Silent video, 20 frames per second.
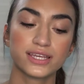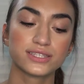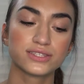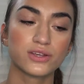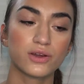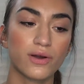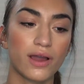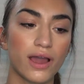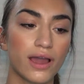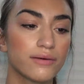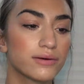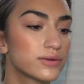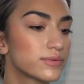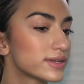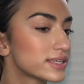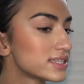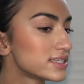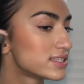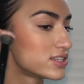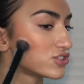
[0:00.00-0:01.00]
So I would
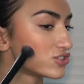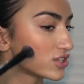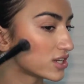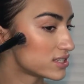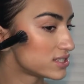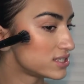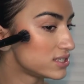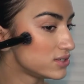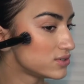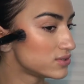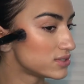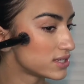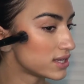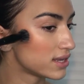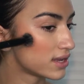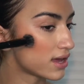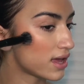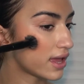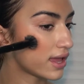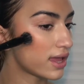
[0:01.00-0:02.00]
really suggest
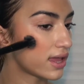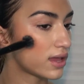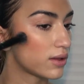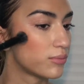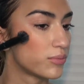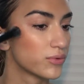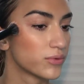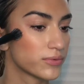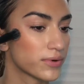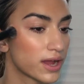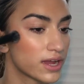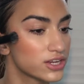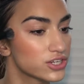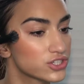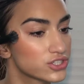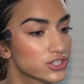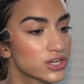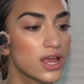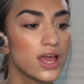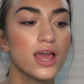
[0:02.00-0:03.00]
using a
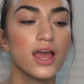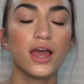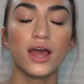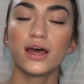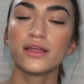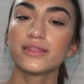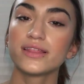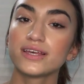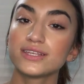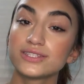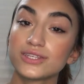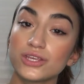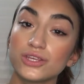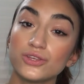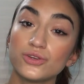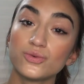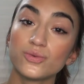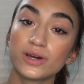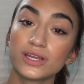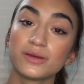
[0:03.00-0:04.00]
brush unless
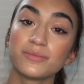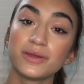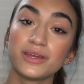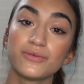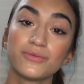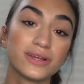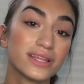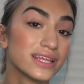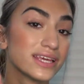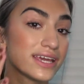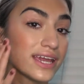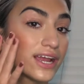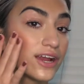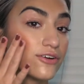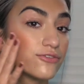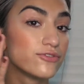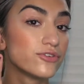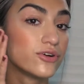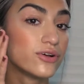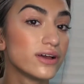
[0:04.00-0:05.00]
you want to be really
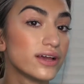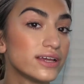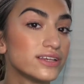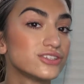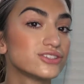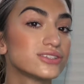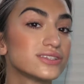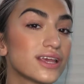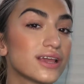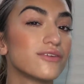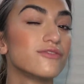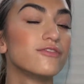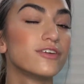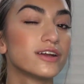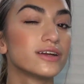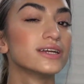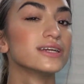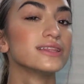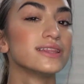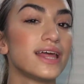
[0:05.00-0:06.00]
careful and just like
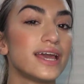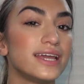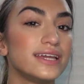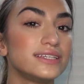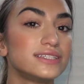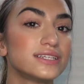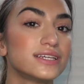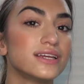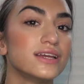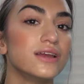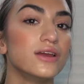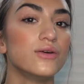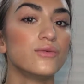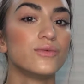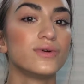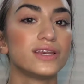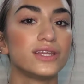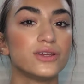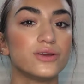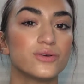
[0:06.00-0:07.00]
very light
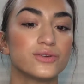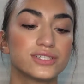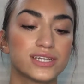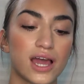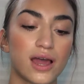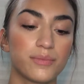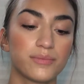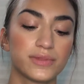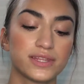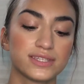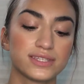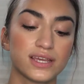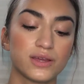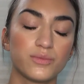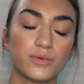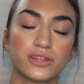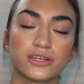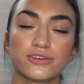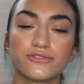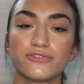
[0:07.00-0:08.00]
when you tap this in
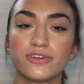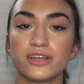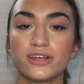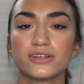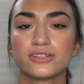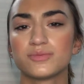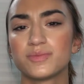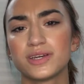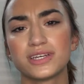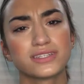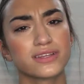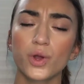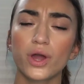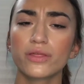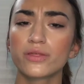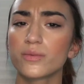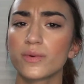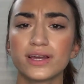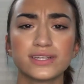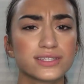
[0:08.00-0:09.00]
with your fingers, because
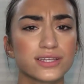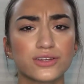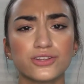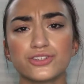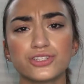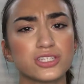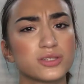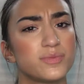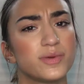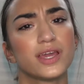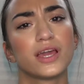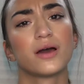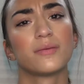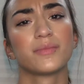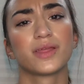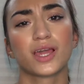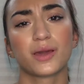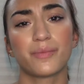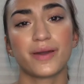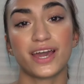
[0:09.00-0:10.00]
otherwise it'll just become
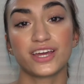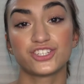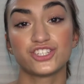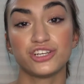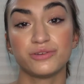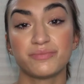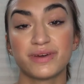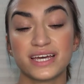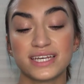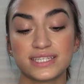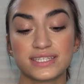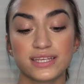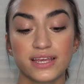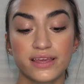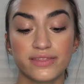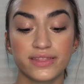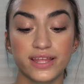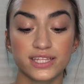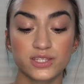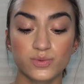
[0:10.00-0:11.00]
like a patchy mess.
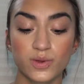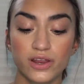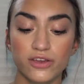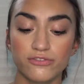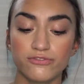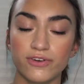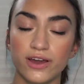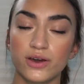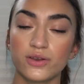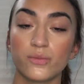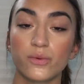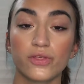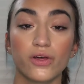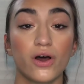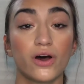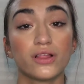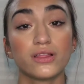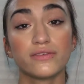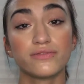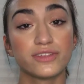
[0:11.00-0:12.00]
And that's what I found with
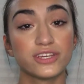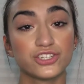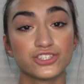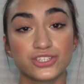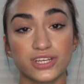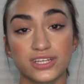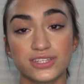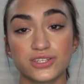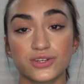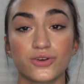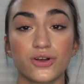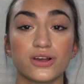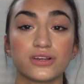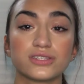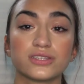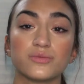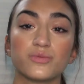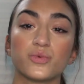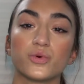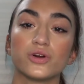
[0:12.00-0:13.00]
all of these shades across
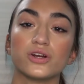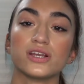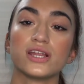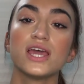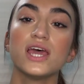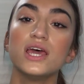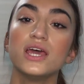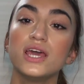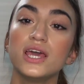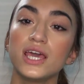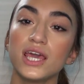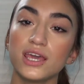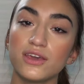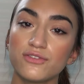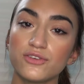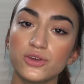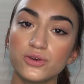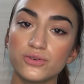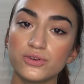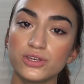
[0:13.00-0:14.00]
the board.
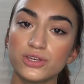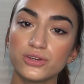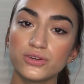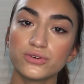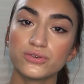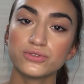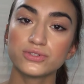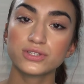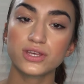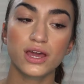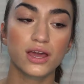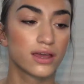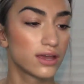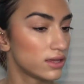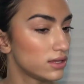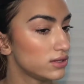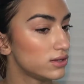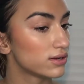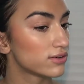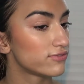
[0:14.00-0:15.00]
If you use
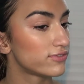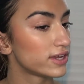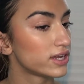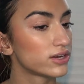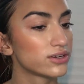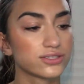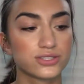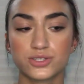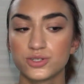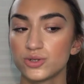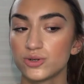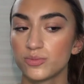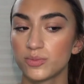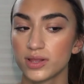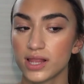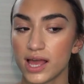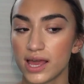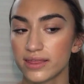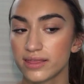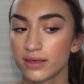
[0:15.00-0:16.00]
your fingers to
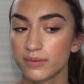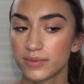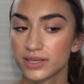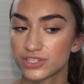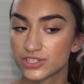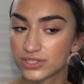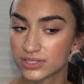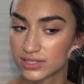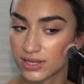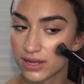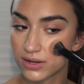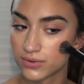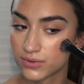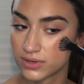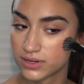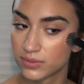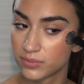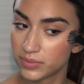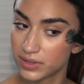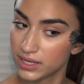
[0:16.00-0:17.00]
apply them, it's just not going
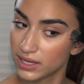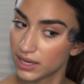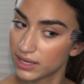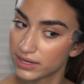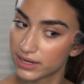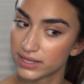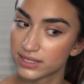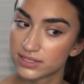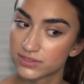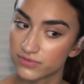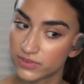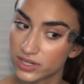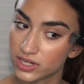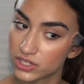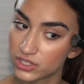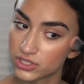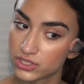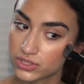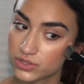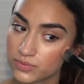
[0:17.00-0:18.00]
to be a nice
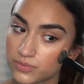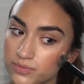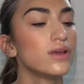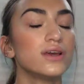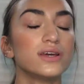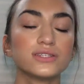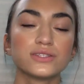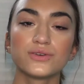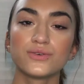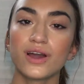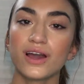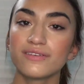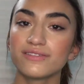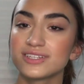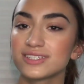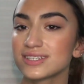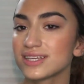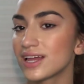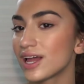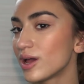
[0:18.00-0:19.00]
finish. So
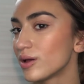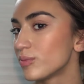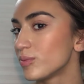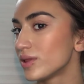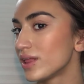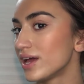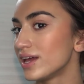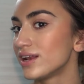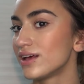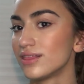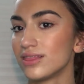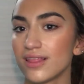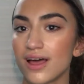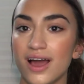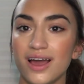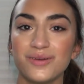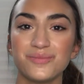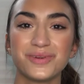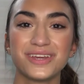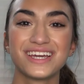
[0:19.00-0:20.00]
obviously I applied a
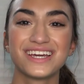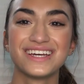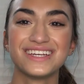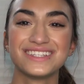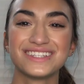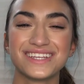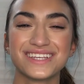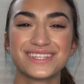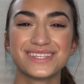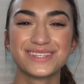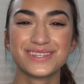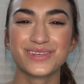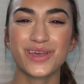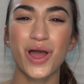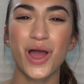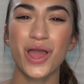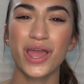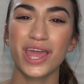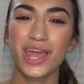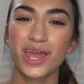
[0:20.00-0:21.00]
lot because this is
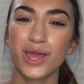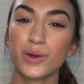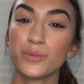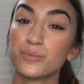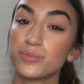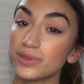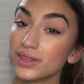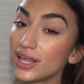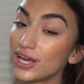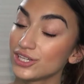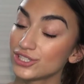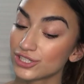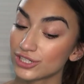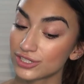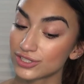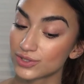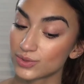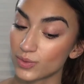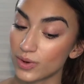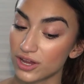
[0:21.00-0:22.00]
a blush
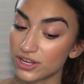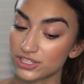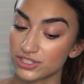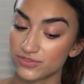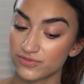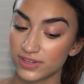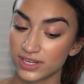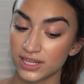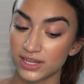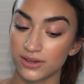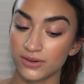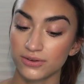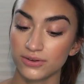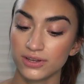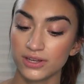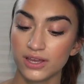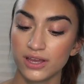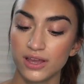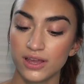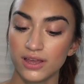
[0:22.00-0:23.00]
swatch video.
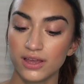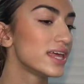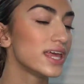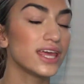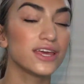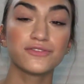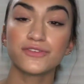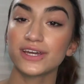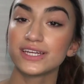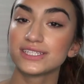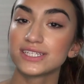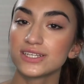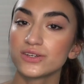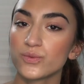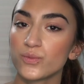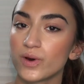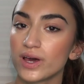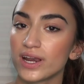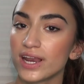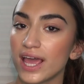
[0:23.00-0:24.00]
If I
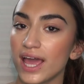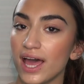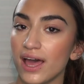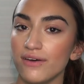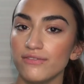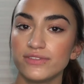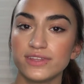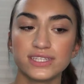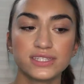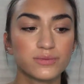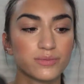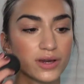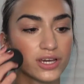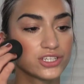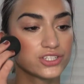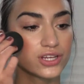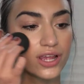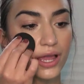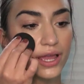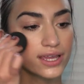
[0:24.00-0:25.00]
didn't want to have this
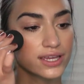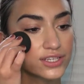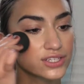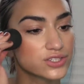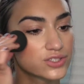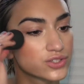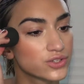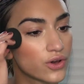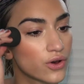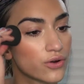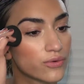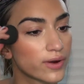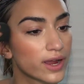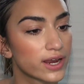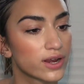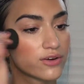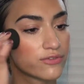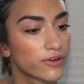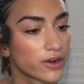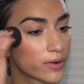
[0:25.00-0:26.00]
much, I can just go right
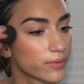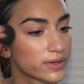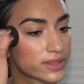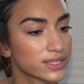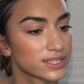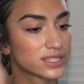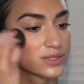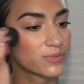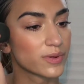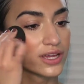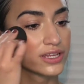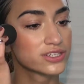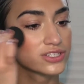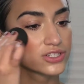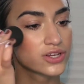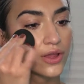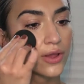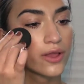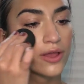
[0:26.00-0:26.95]
over it with a sponge.